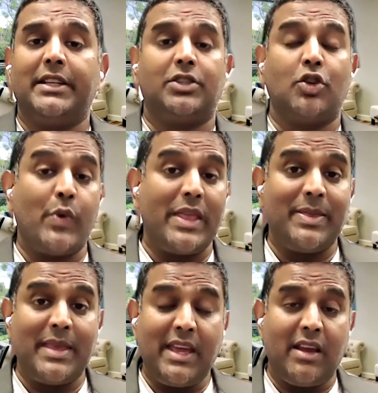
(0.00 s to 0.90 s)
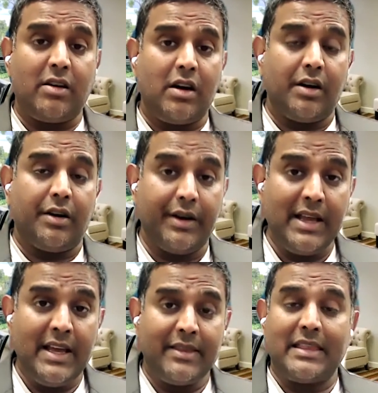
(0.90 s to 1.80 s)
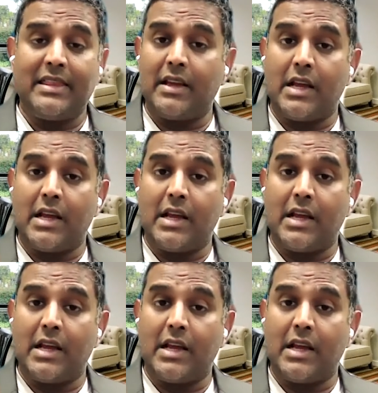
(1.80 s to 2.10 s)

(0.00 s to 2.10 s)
And so when they heard that the